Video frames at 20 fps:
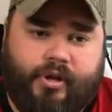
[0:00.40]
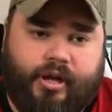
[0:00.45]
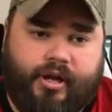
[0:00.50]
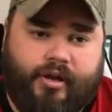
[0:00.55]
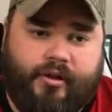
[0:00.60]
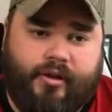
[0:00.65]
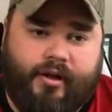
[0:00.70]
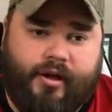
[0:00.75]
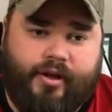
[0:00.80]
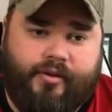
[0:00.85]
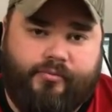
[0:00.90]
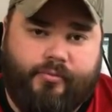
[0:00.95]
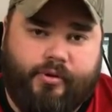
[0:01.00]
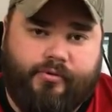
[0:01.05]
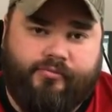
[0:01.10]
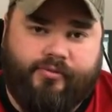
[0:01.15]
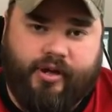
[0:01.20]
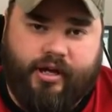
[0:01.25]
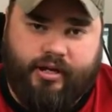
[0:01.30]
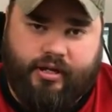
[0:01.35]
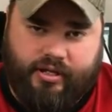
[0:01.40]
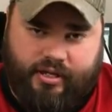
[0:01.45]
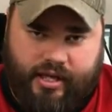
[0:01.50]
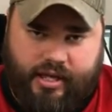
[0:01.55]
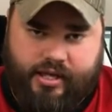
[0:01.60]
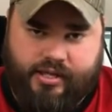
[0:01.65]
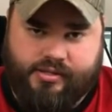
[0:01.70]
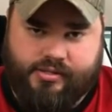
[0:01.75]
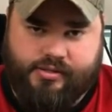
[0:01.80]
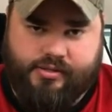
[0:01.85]
I've been fighting
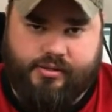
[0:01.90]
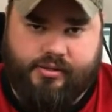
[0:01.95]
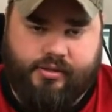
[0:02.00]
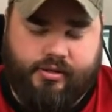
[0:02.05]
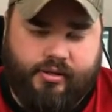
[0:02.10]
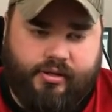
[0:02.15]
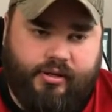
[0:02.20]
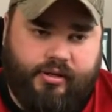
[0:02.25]
cancer.